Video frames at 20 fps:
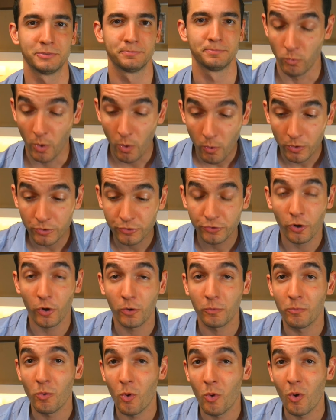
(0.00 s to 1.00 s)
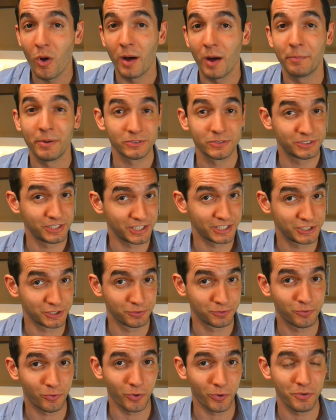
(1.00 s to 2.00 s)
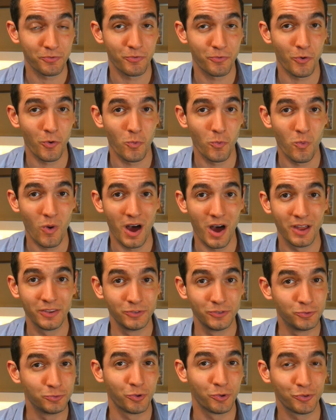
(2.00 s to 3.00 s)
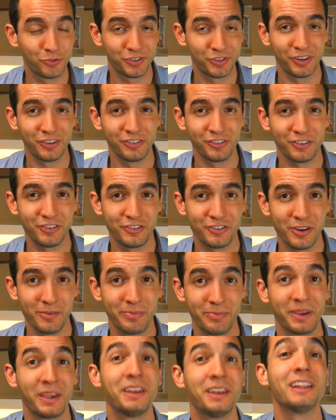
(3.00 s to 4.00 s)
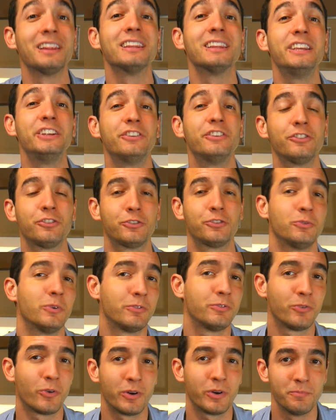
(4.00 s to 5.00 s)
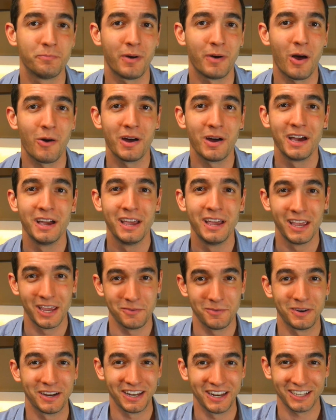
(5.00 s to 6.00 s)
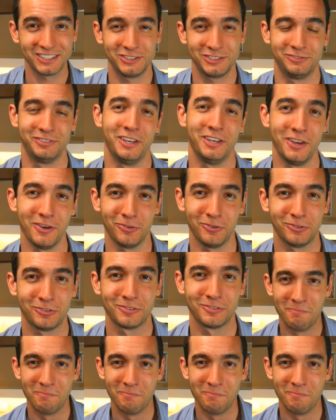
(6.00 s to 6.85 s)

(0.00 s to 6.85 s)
We will talk more about section 44(1) dual citizenship and allegiance to a foreign power in my next videos.